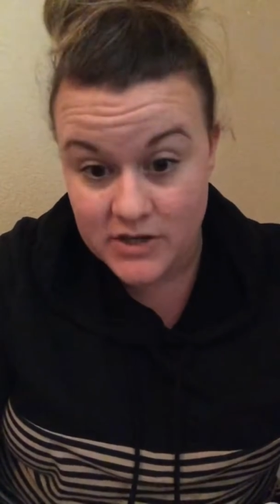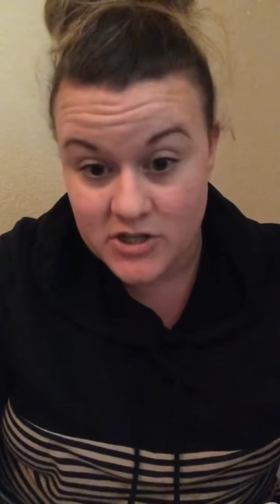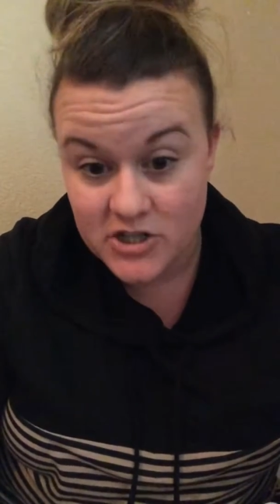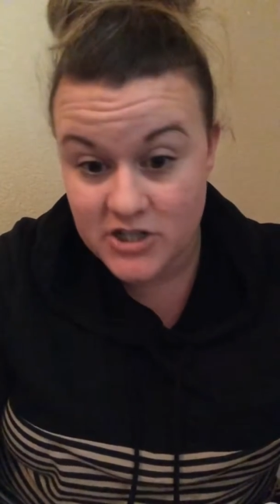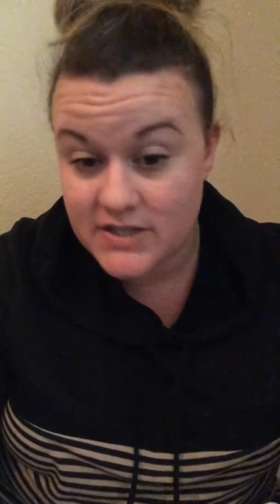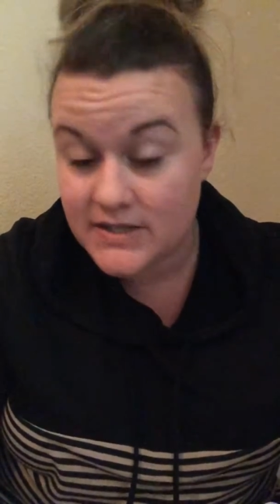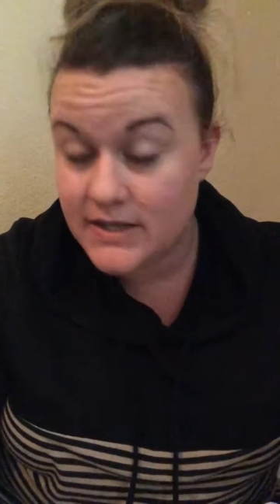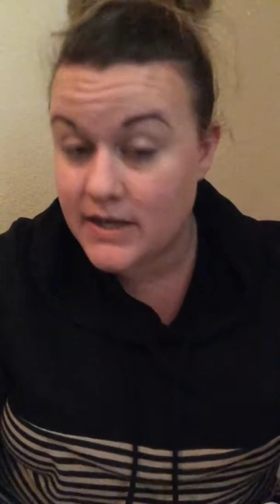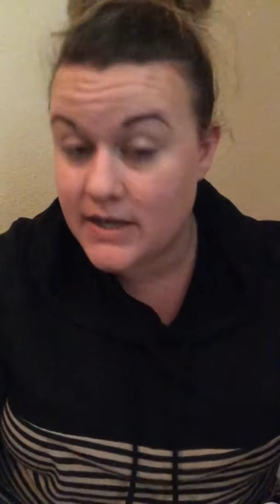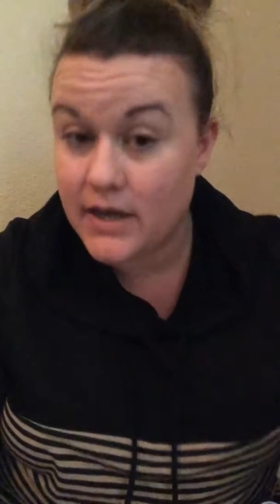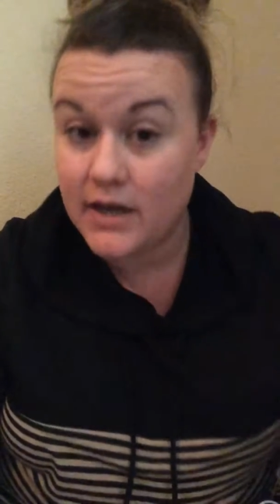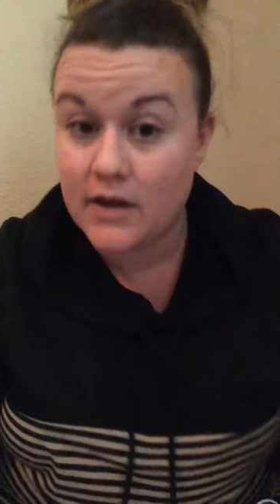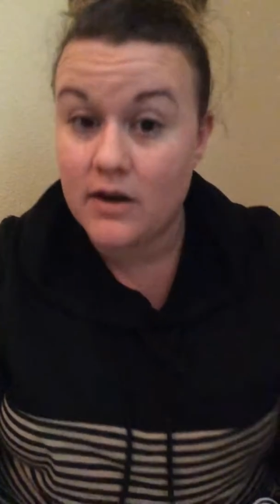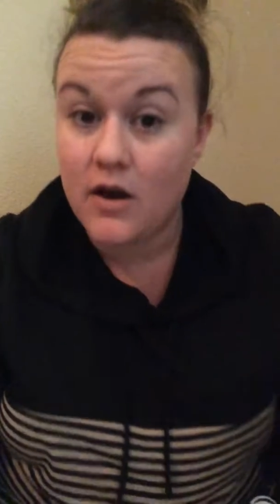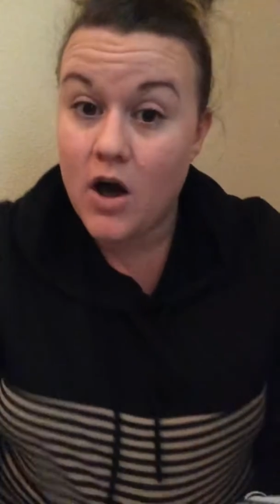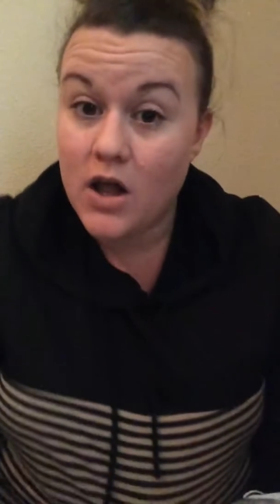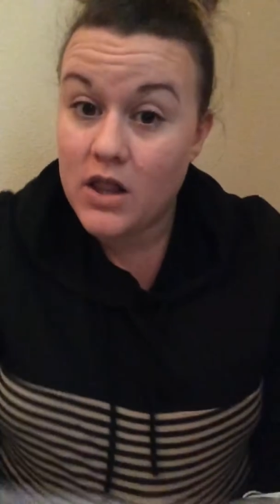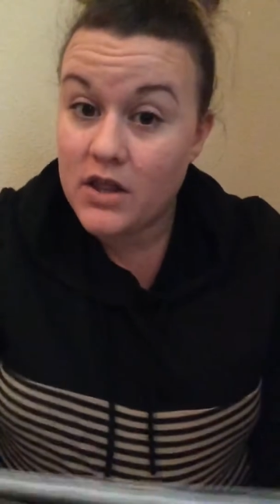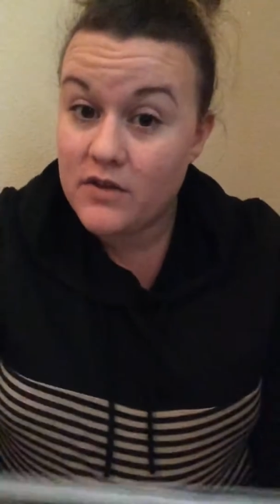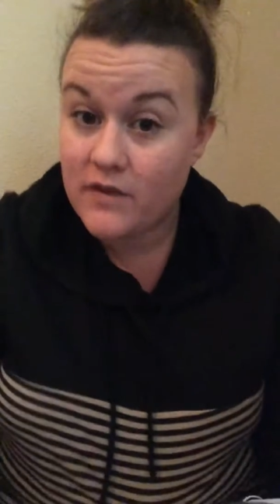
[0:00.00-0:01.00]
just like in
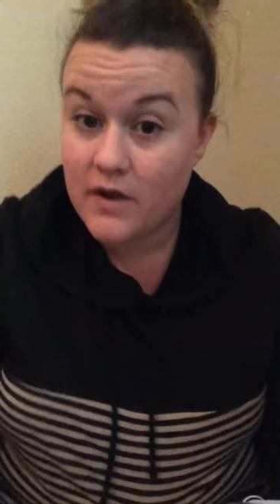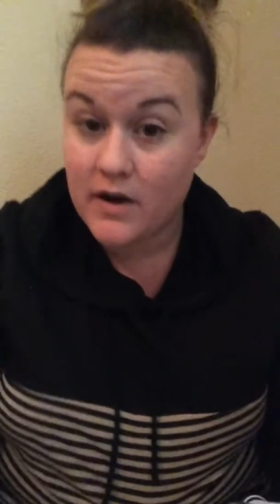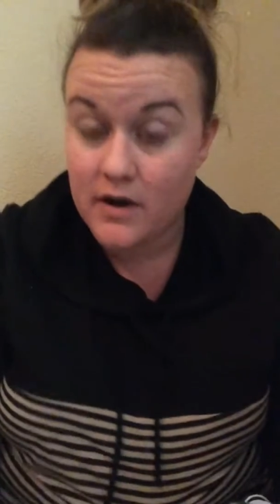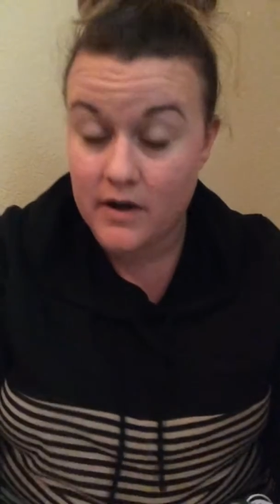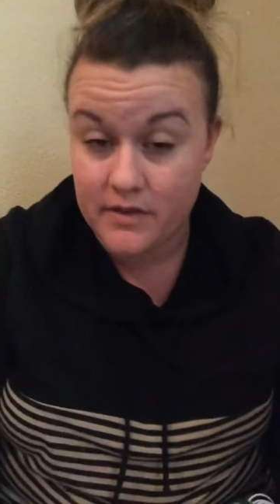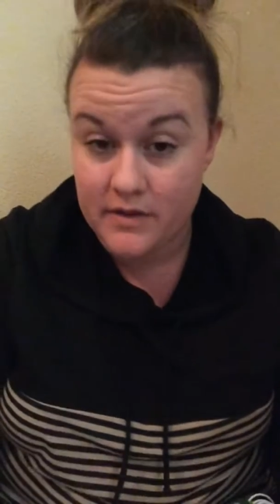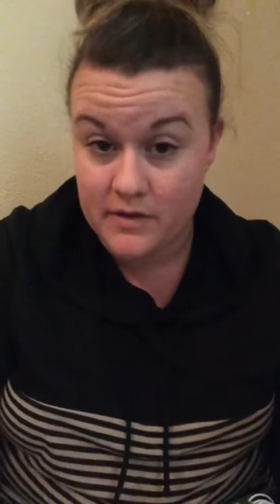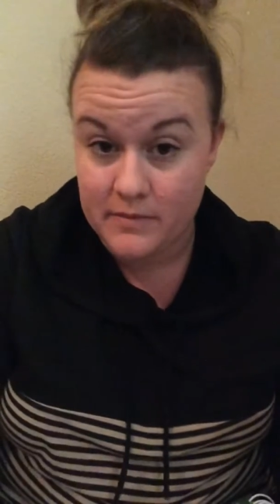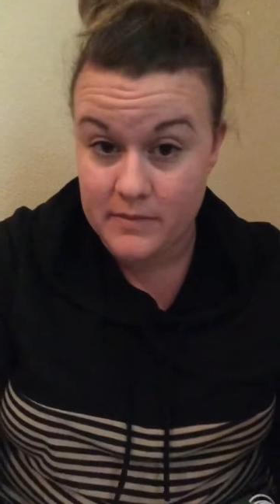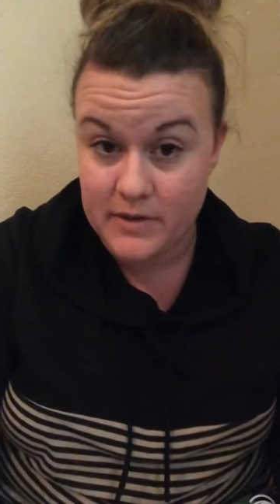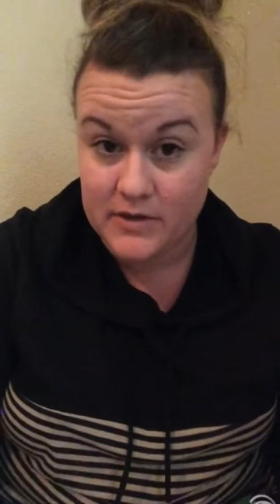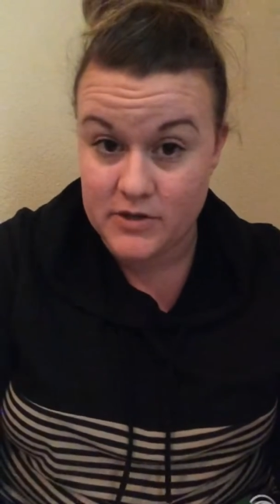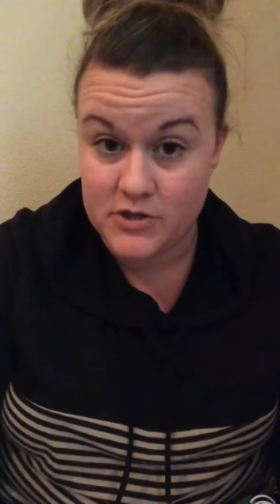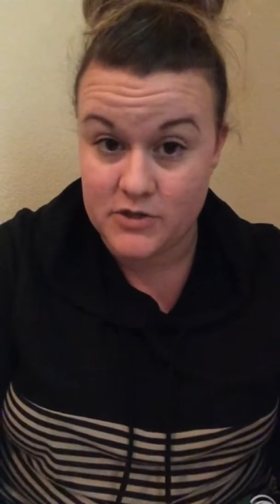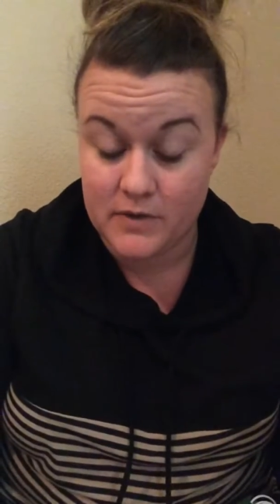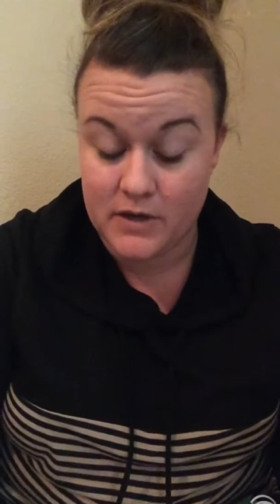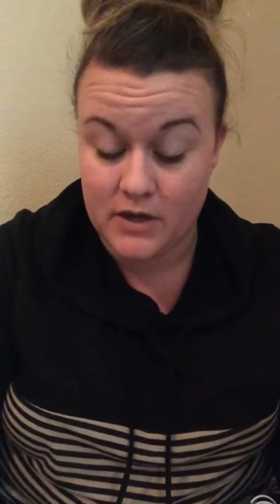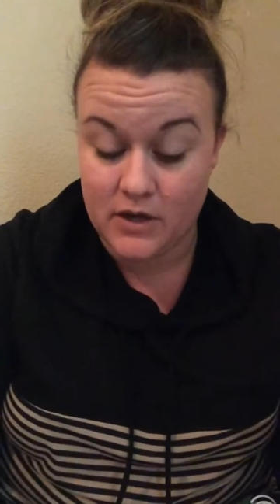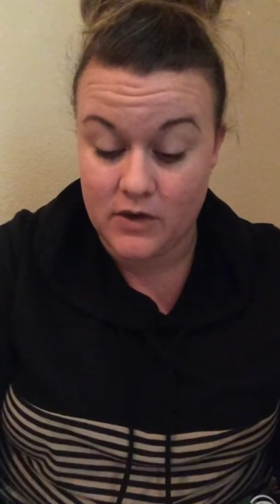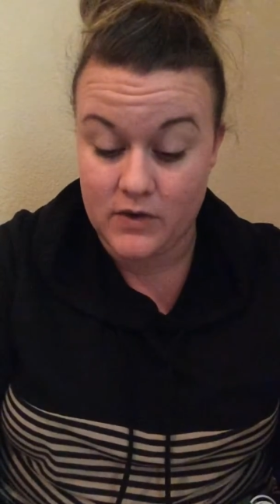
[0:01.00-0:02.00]
all of our other
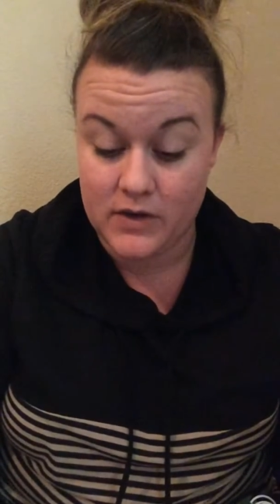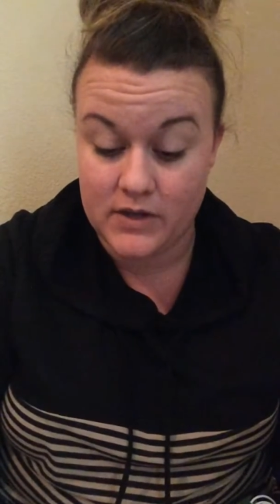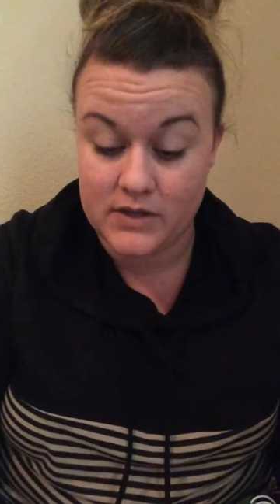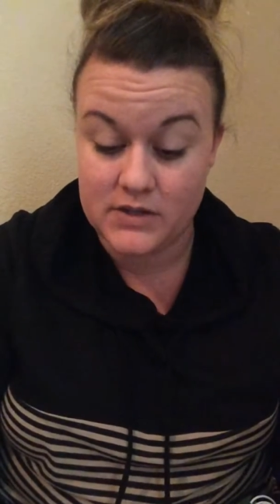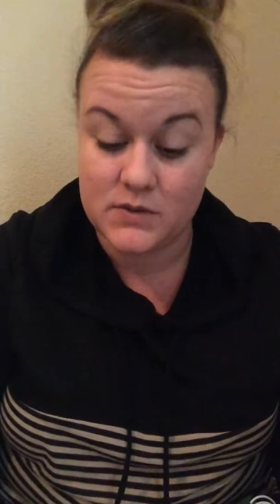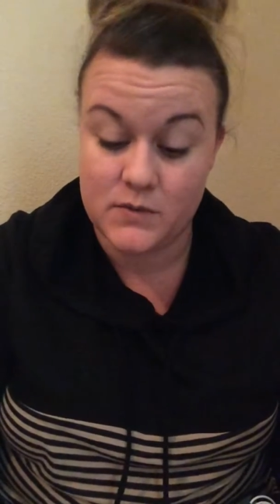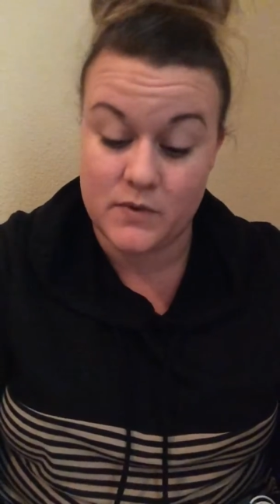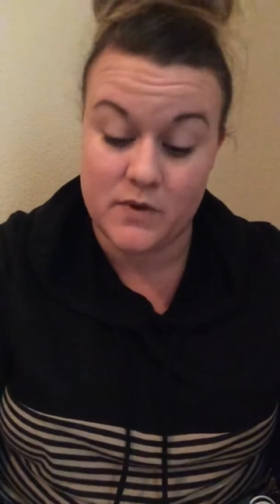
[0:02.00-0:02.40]
measurement units